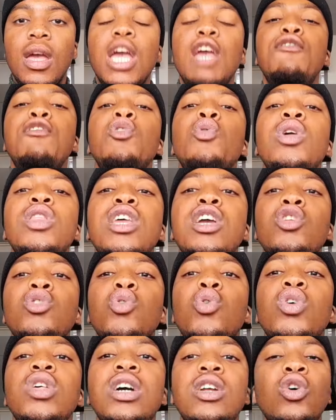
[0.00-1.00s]
Even when they
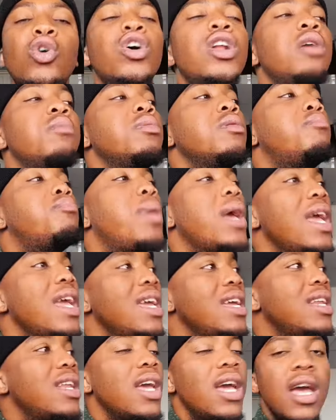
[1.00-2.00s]
know they're not going to be
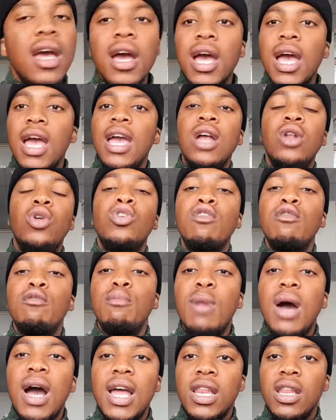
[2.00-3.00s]
paid a lot of
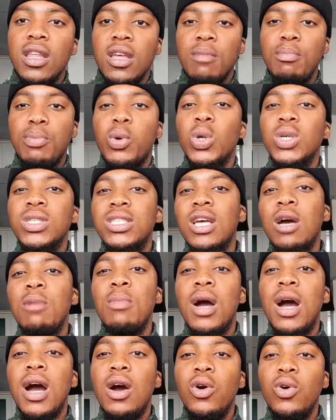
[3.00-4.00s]
money because
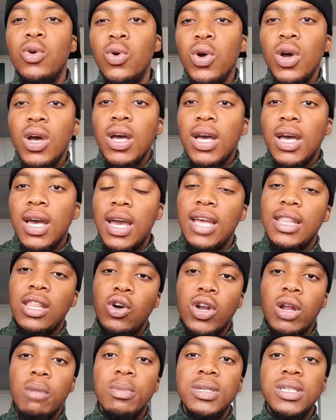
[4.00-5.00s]
somehow they're
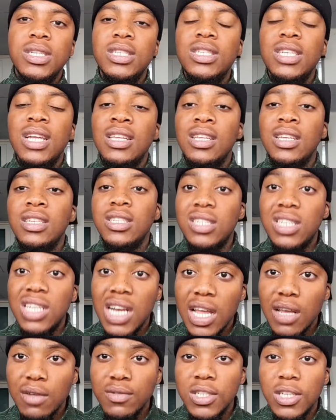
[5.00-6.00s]
going to be treated as
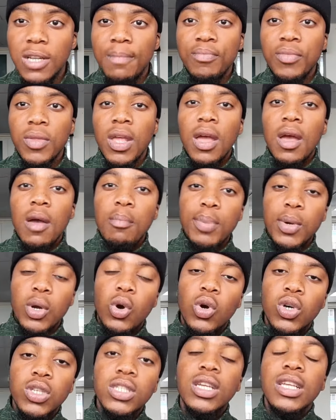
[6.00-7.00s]
slaves
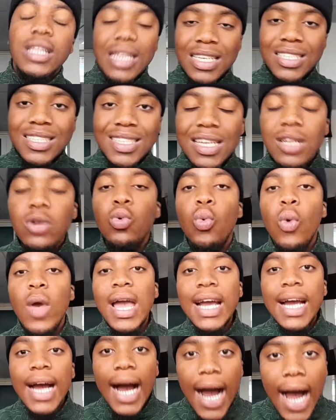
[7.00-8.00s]
because they still
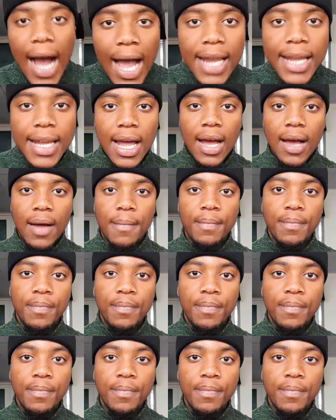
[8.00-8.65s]
work harder.